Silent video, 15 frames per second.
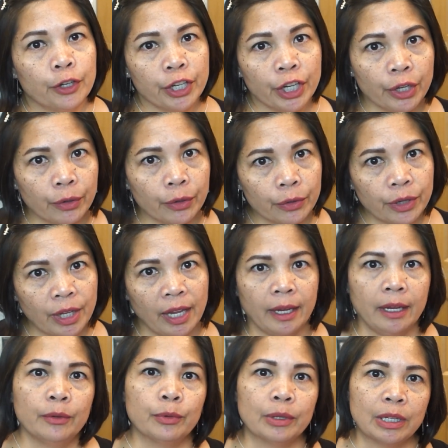you
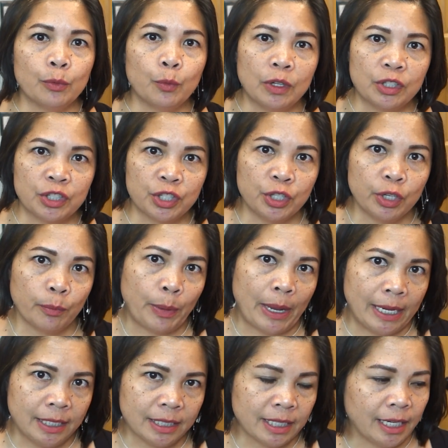that really wants to do
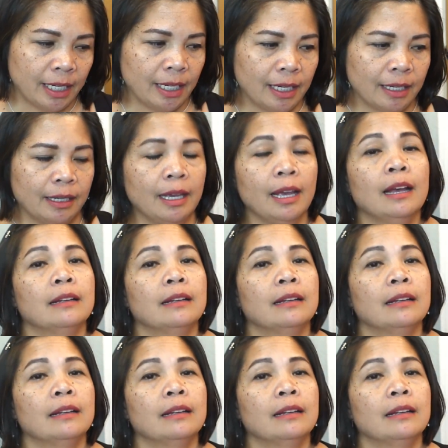painting,